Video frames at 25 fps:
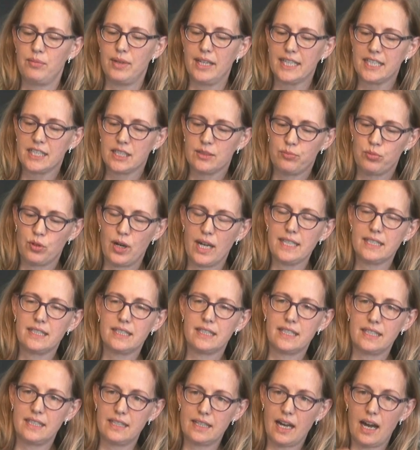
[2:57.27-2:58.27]
expressed
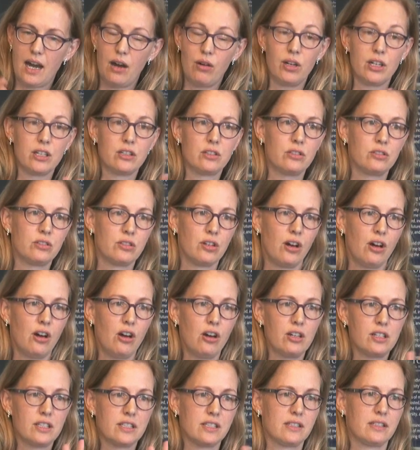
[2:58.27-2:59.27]
in our
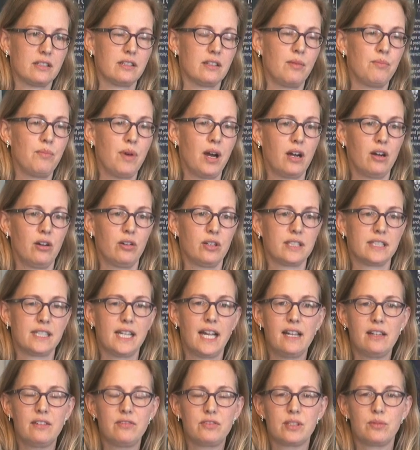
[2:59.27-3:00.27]
talks among
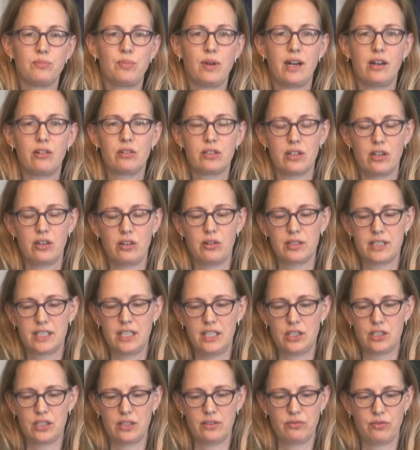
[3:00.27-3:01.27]
ourselves about our
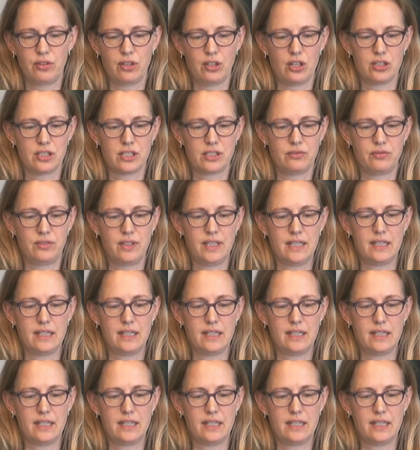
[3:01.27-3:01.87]
teaching philosophy